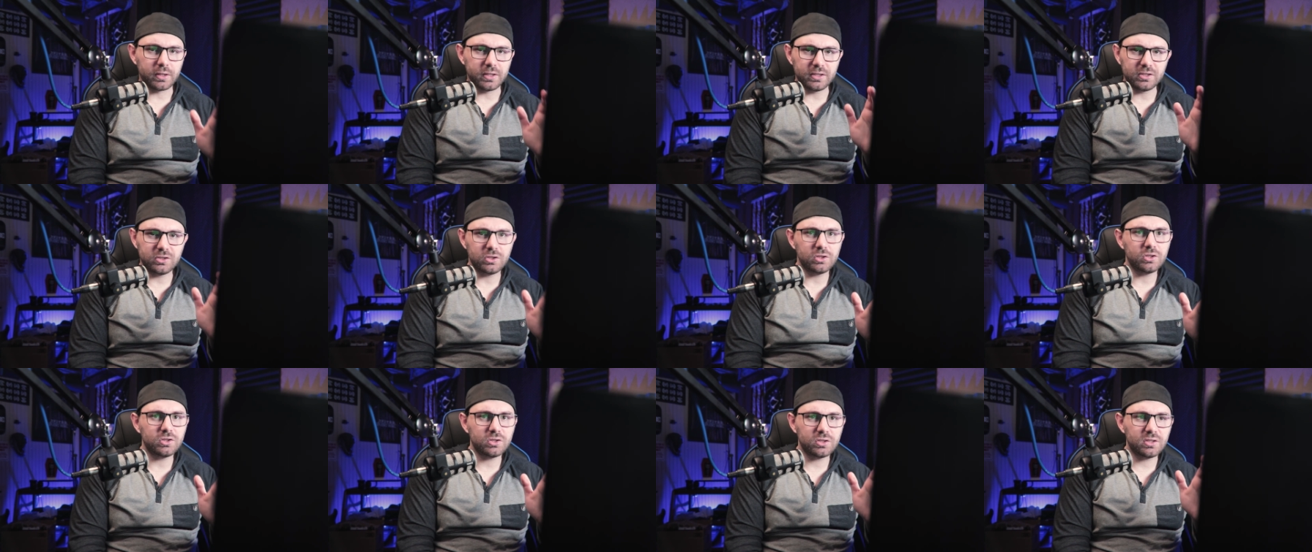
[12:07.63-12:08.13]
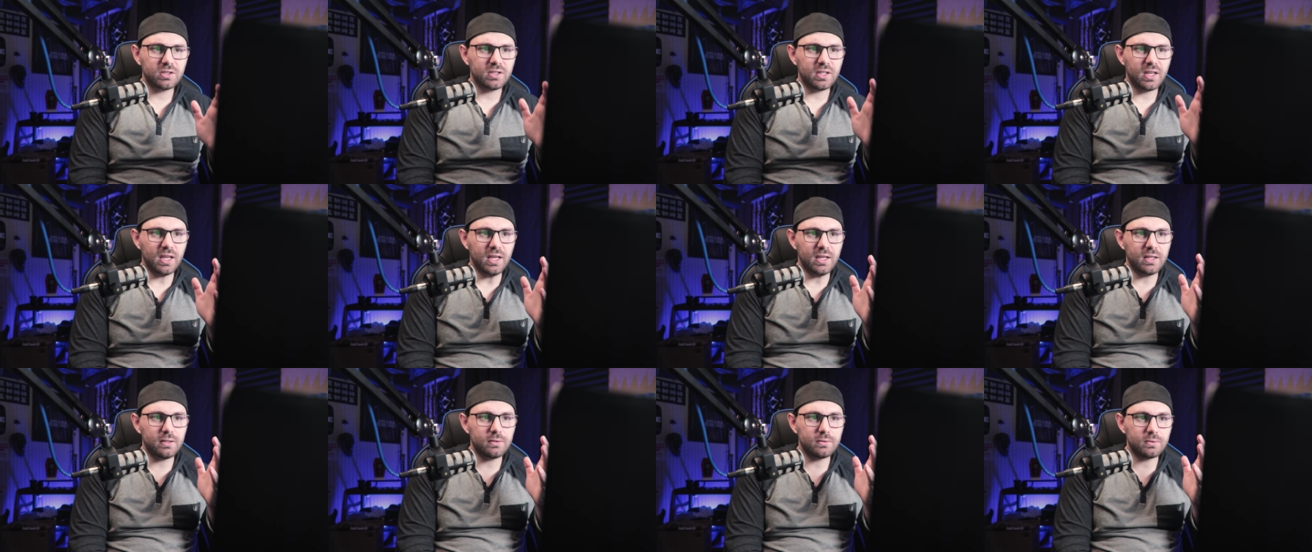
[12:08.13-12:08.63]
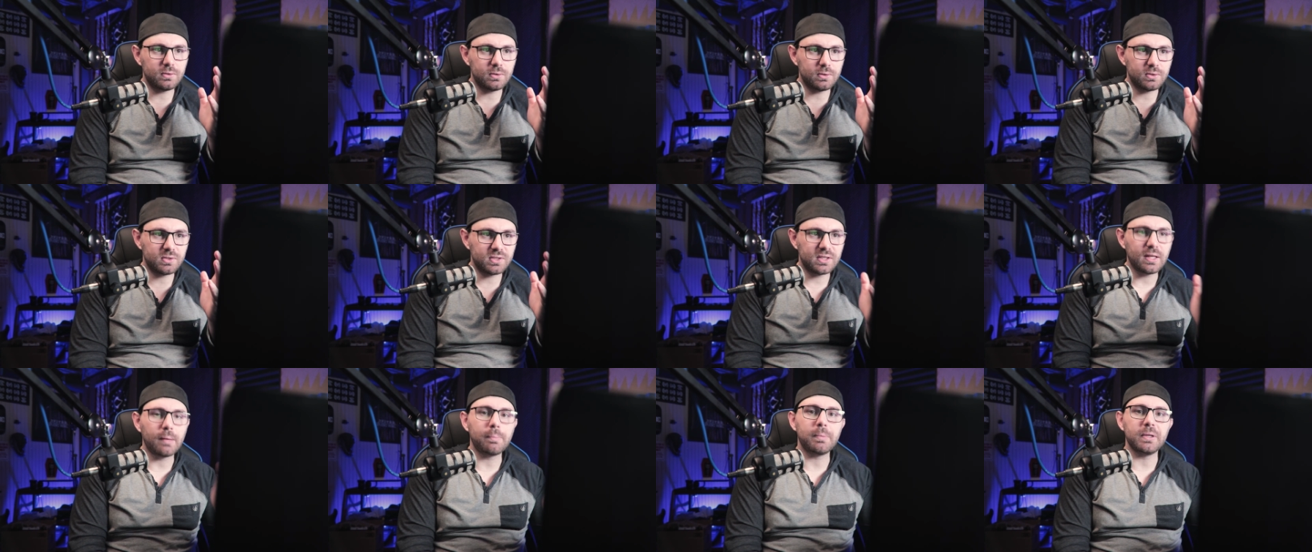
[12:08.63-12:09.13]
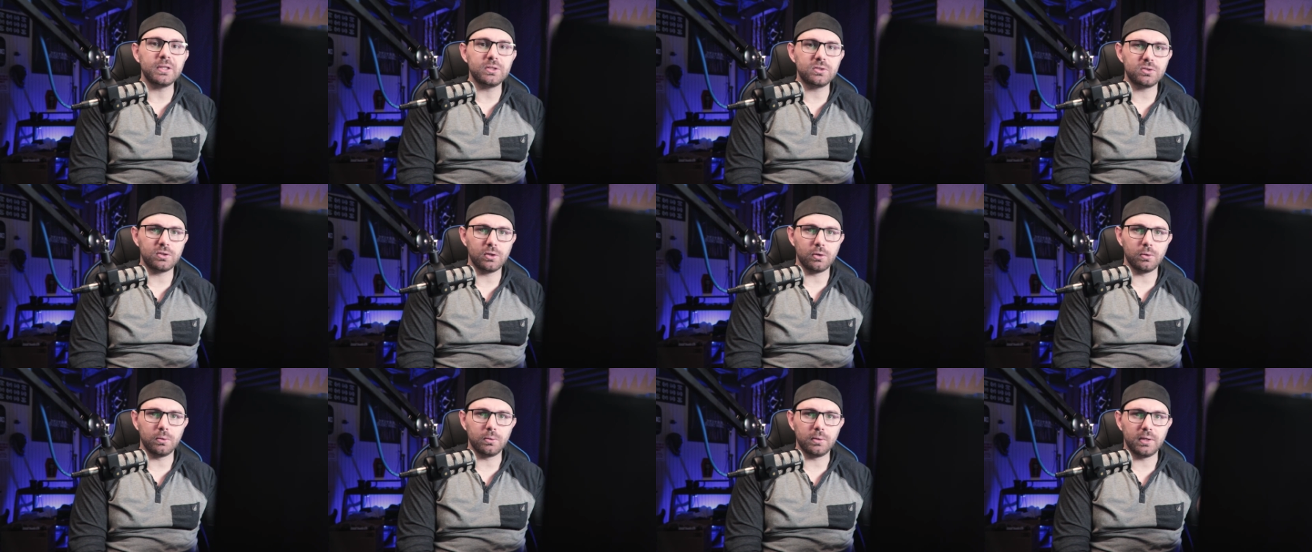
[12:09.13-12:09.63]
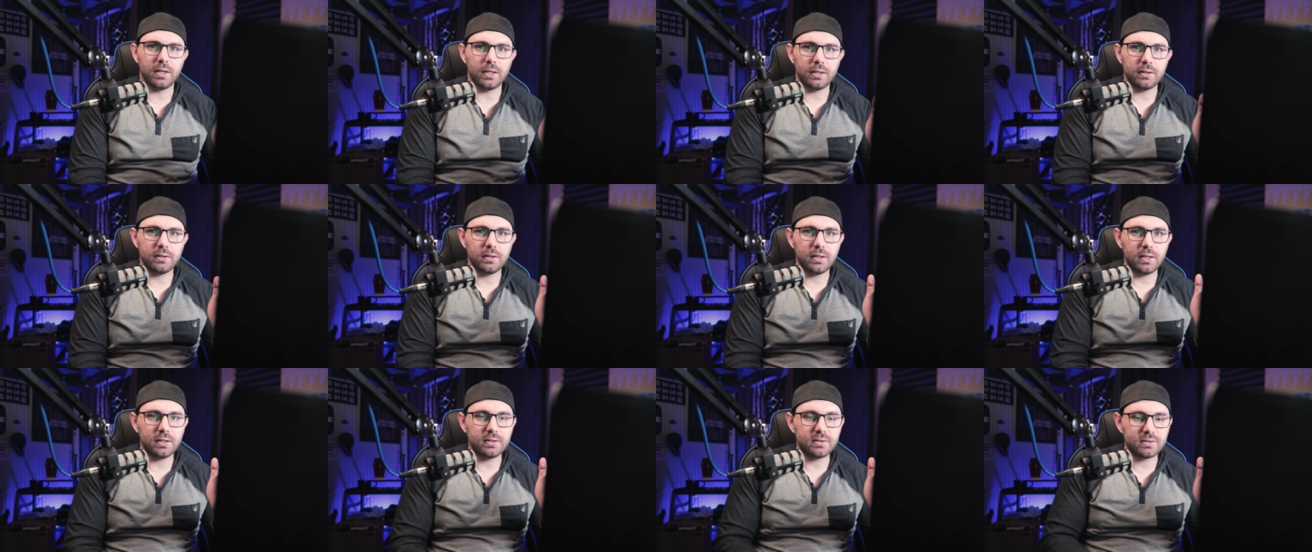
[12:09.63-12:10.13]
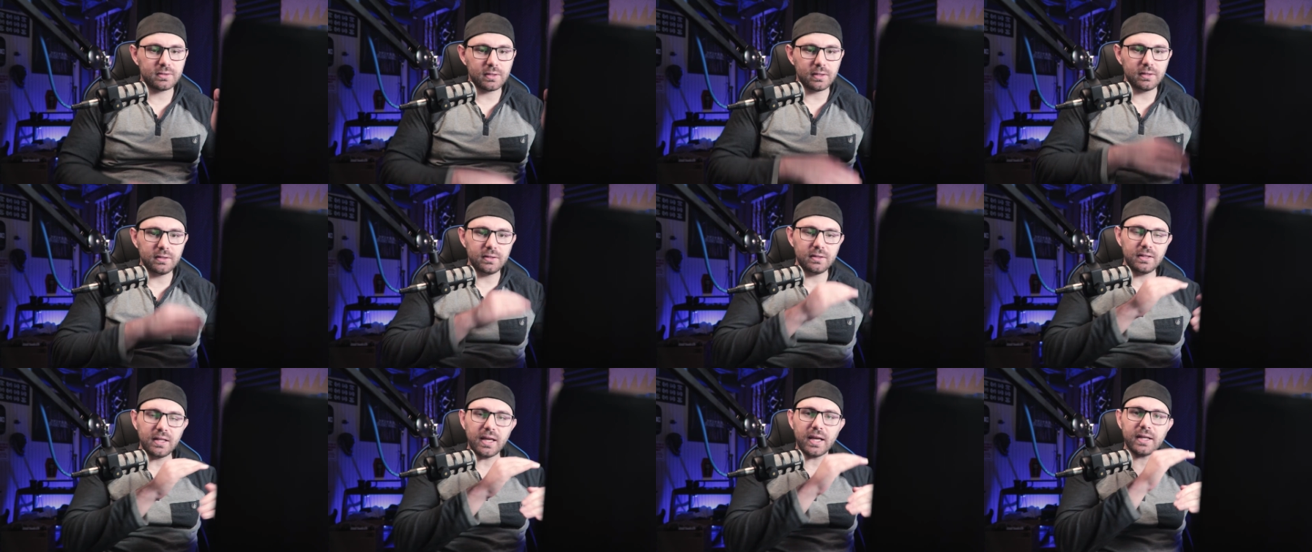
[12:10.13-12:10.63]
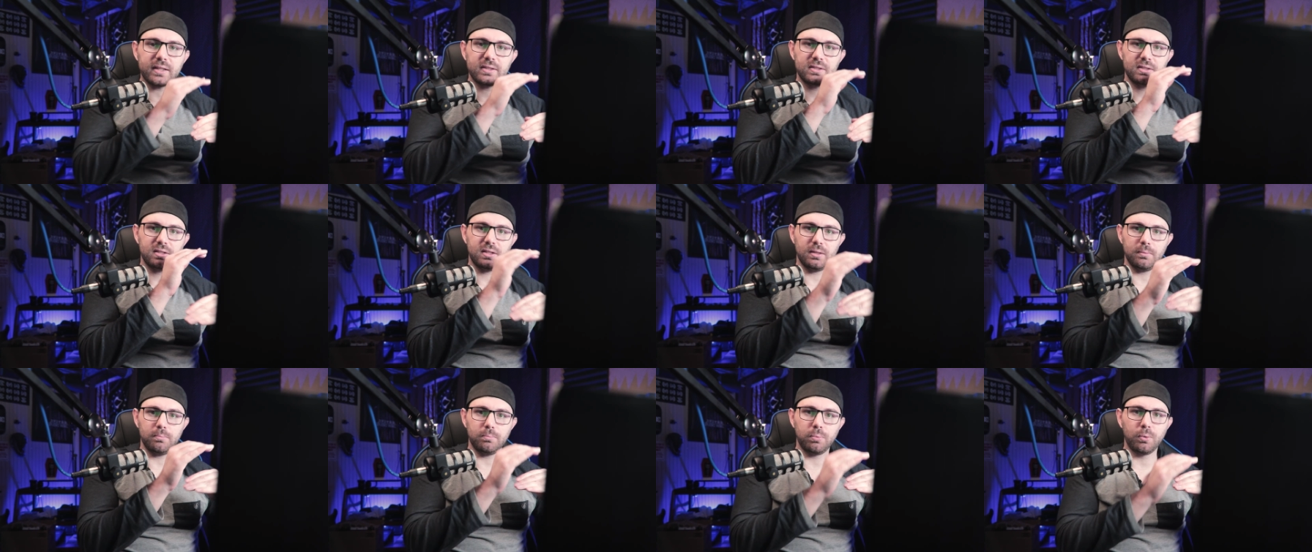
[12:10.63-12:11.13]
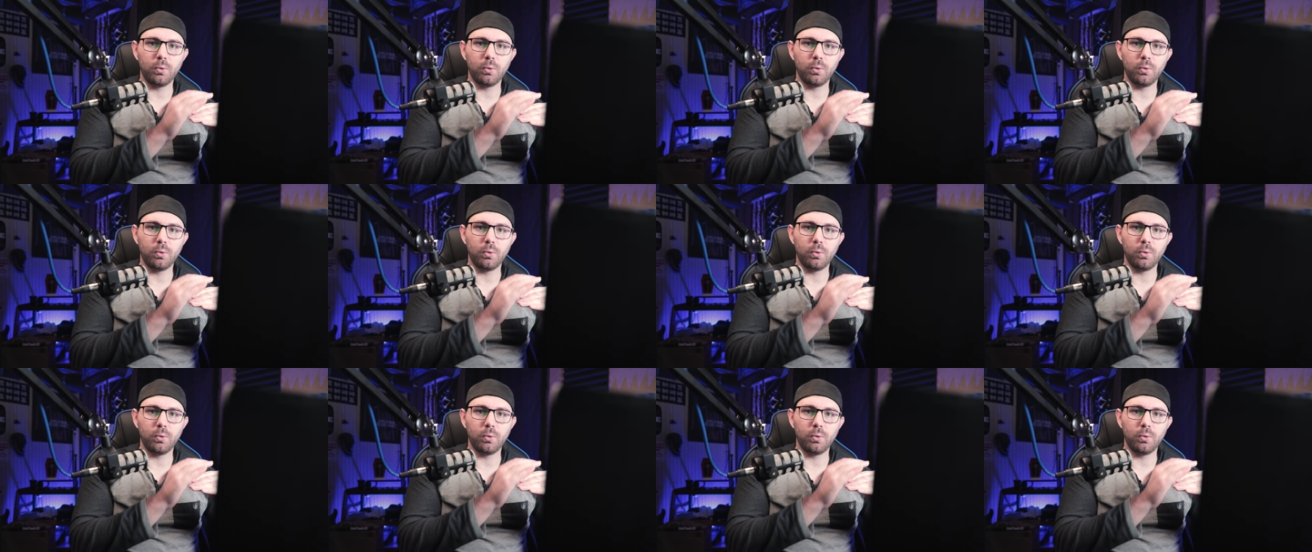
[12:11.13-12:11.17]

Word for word: It's just a stepping stone and it's the next